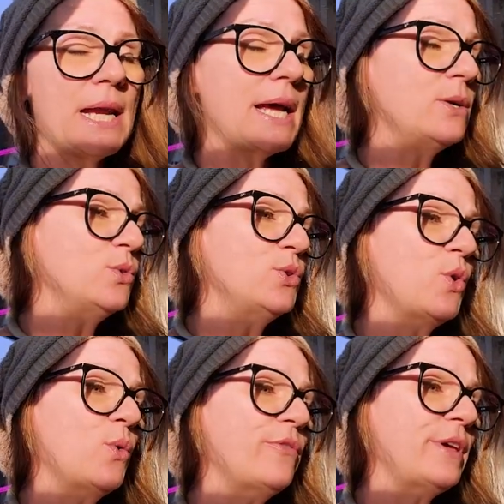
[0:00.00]
and I don't
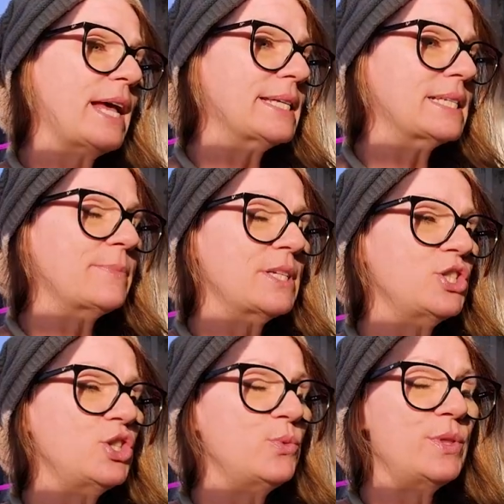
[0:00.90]
know if it has something
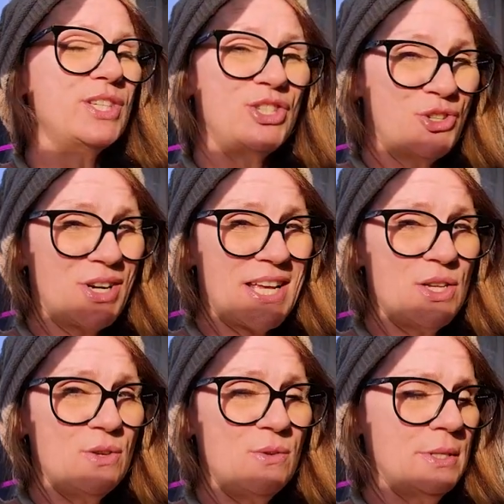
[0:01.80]
to do with the dirt I
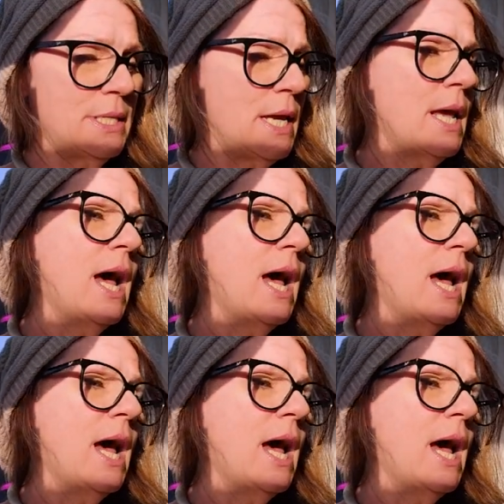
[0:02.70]
used.